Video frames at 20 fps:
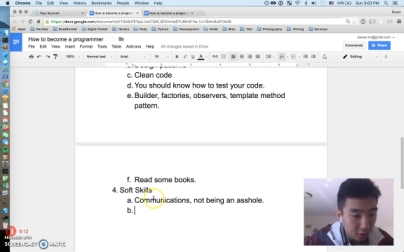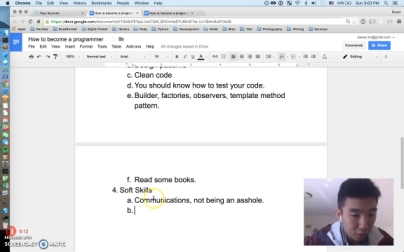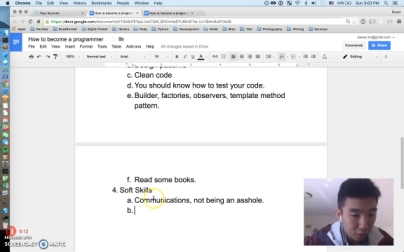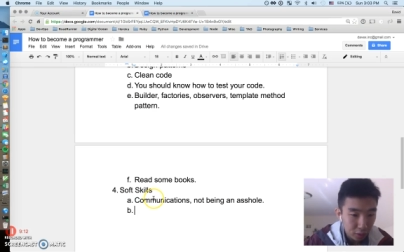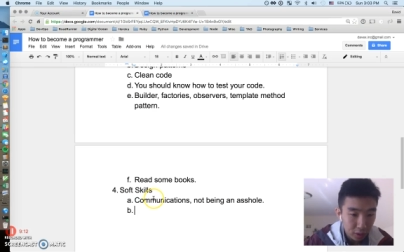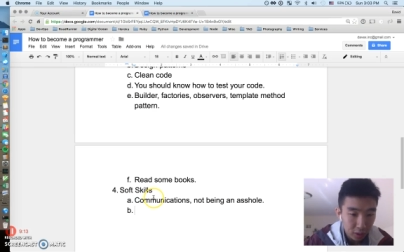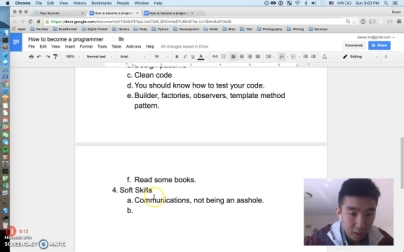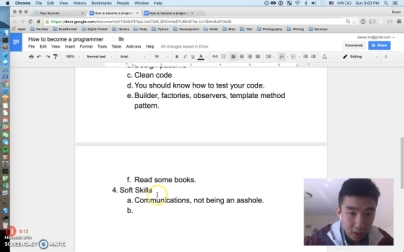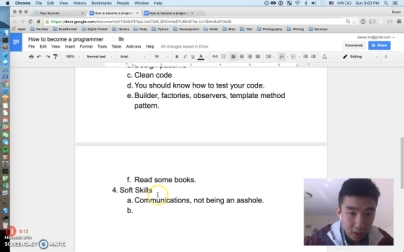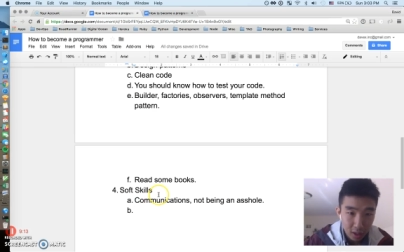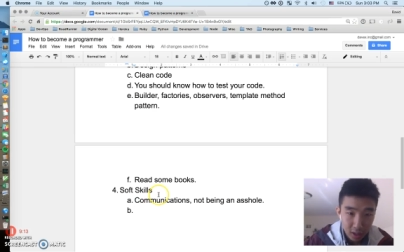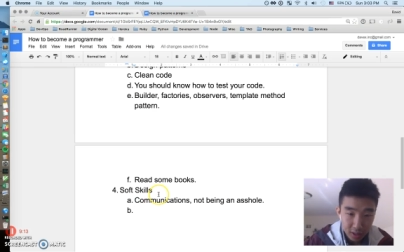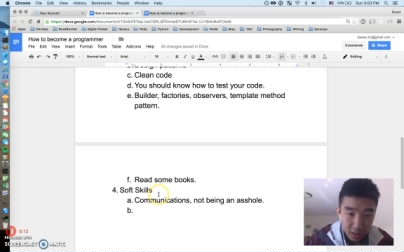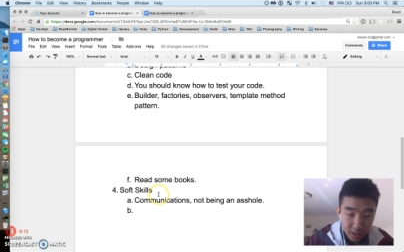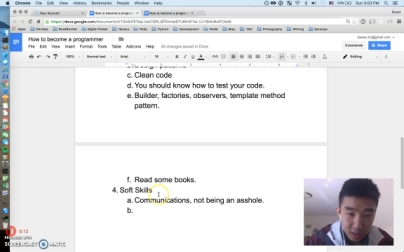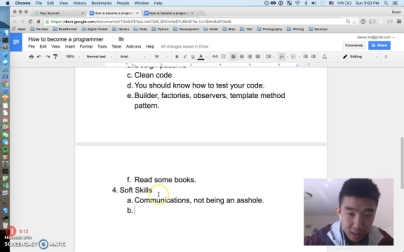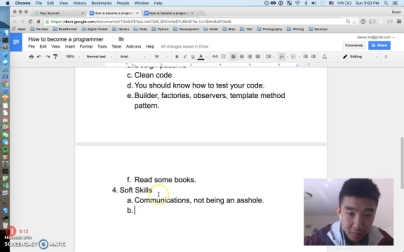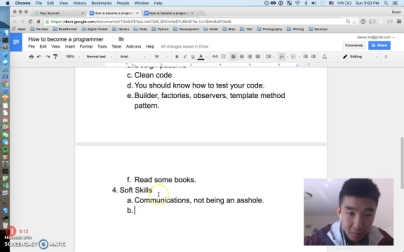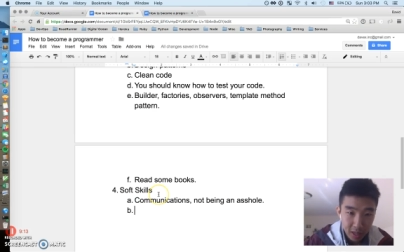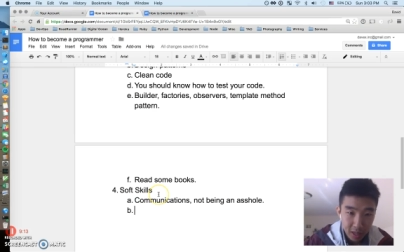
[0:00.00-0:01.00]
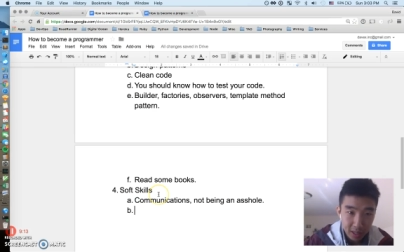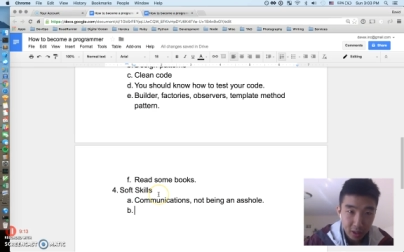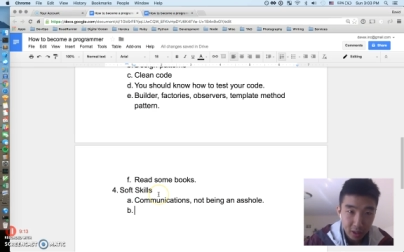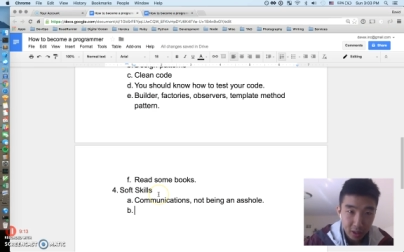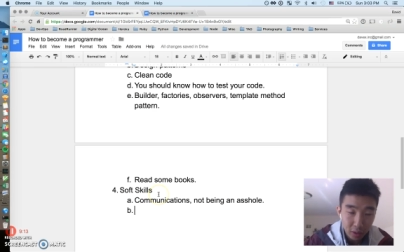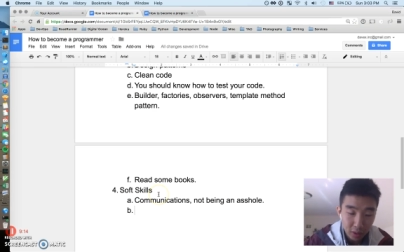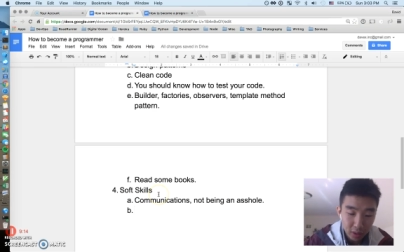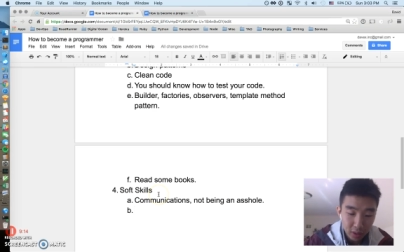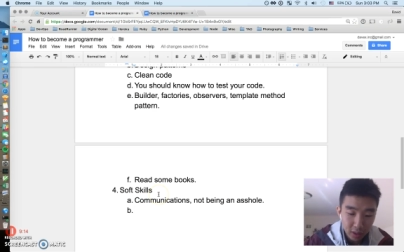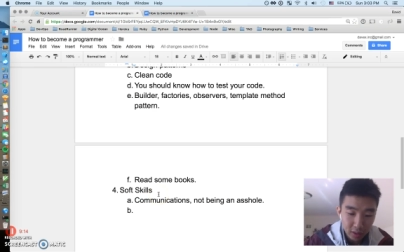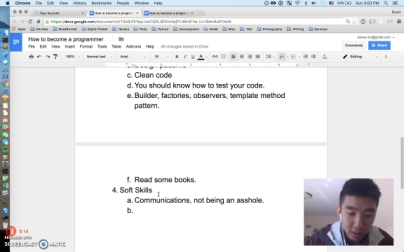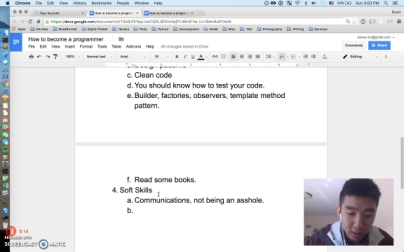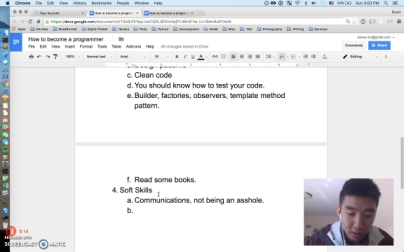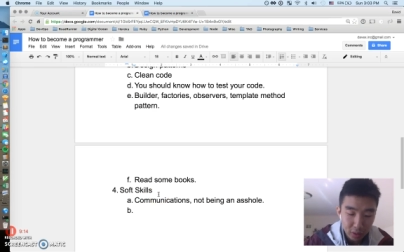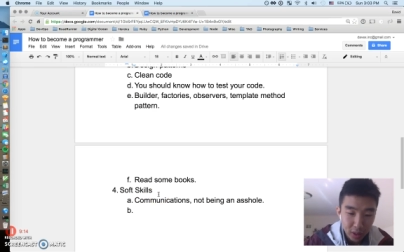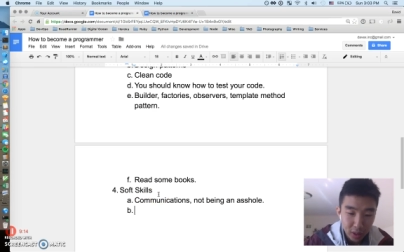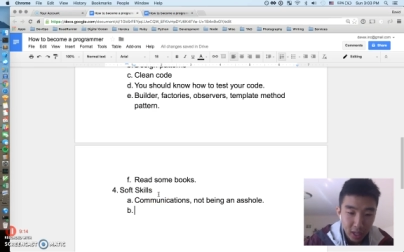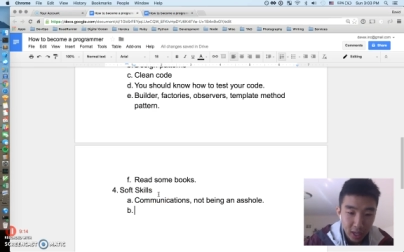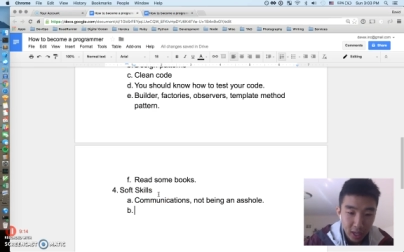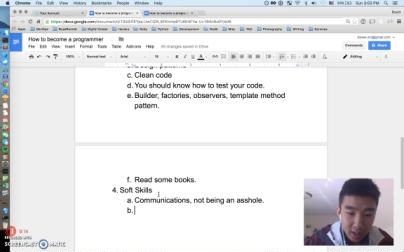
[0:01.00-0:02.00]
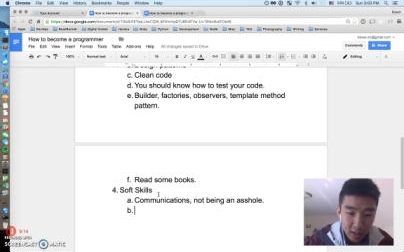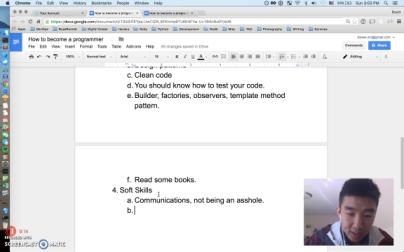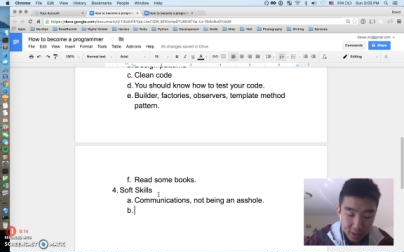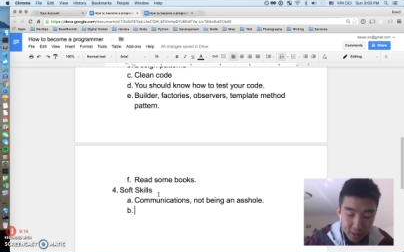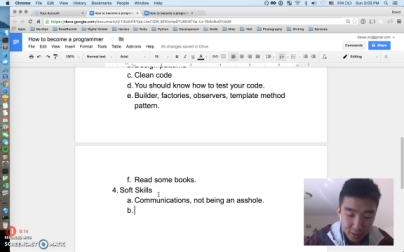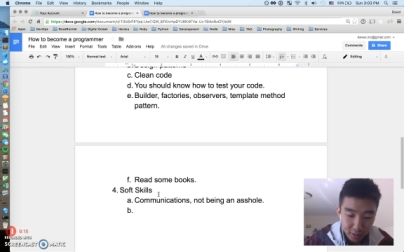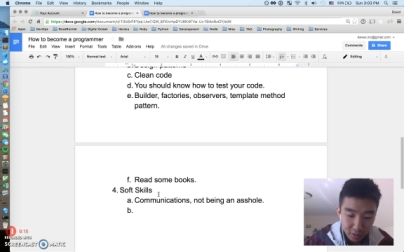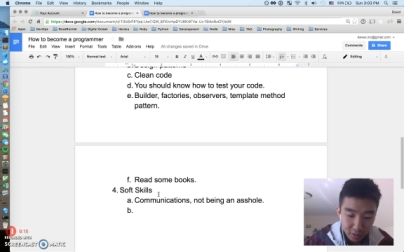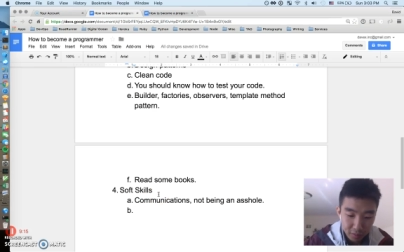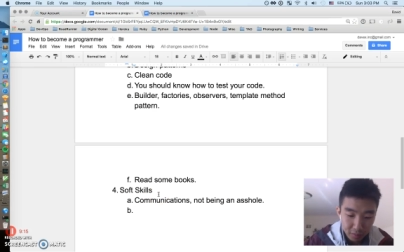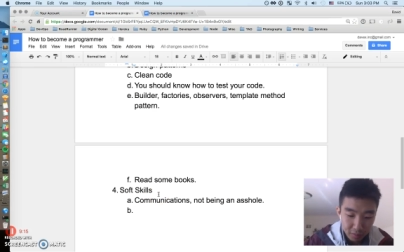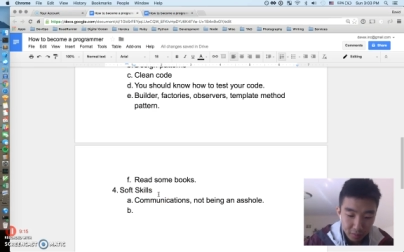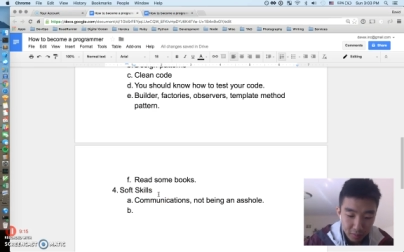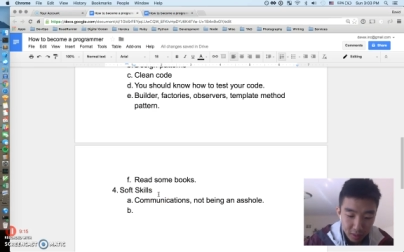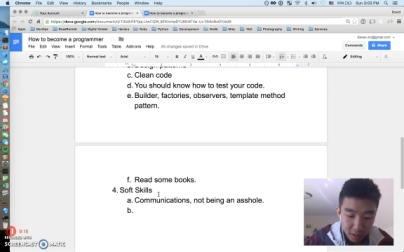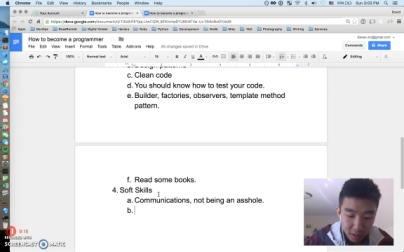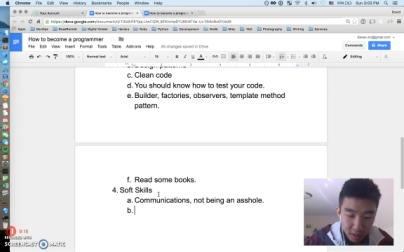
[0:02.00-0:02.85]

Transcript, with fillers: really awesome at coding, you can't assume